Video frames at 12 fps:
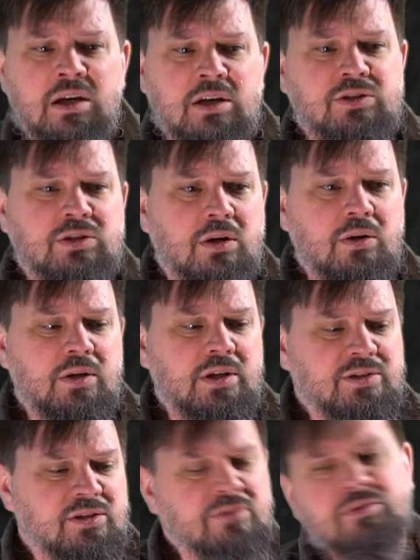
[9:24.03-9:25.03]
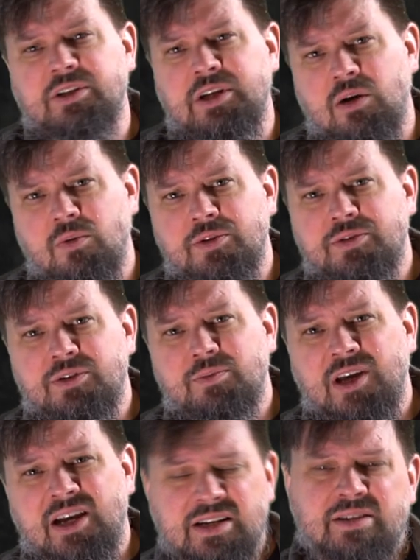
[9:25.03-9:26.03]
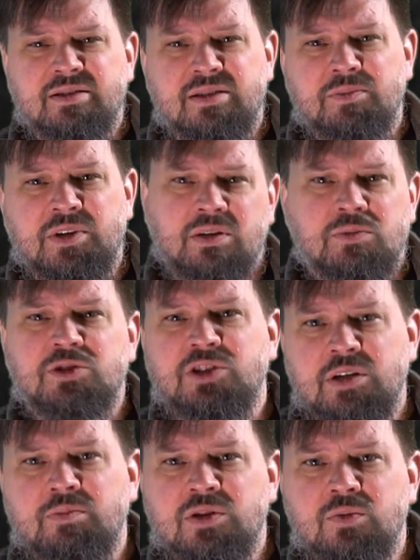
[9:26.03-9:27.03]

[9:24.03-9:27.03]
so it's just really not worth it to me. I needed something that was cheap as